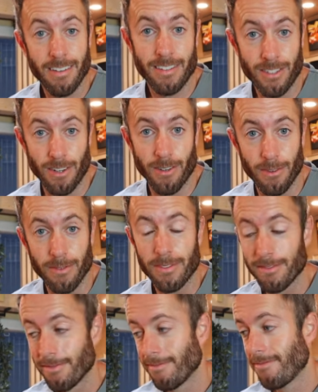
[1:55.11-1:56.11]
So
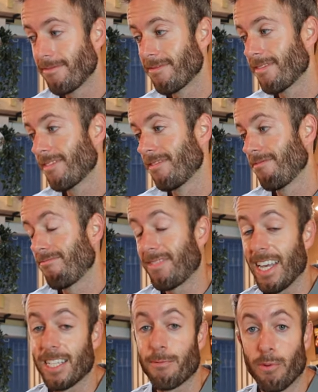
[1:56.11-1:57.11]

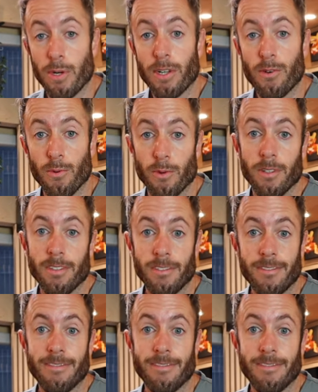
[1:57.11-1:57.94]
that's pretty cool.